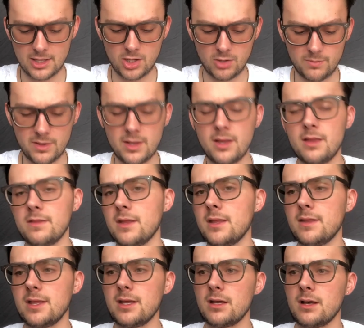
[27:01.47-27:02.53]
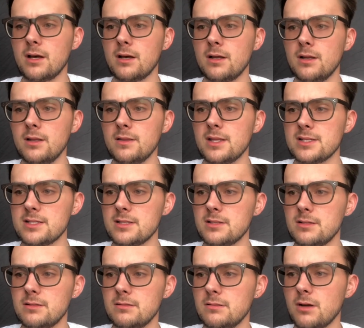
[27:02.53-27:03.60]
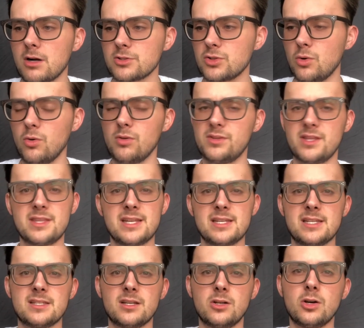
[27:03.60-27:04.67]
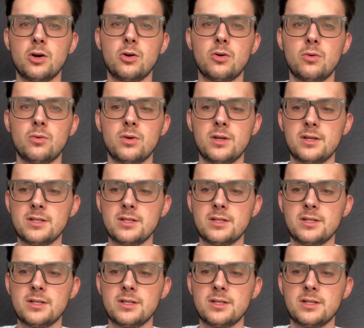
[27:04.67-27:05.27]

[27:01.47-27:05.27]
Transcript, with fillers: help. Then they are told that they need to go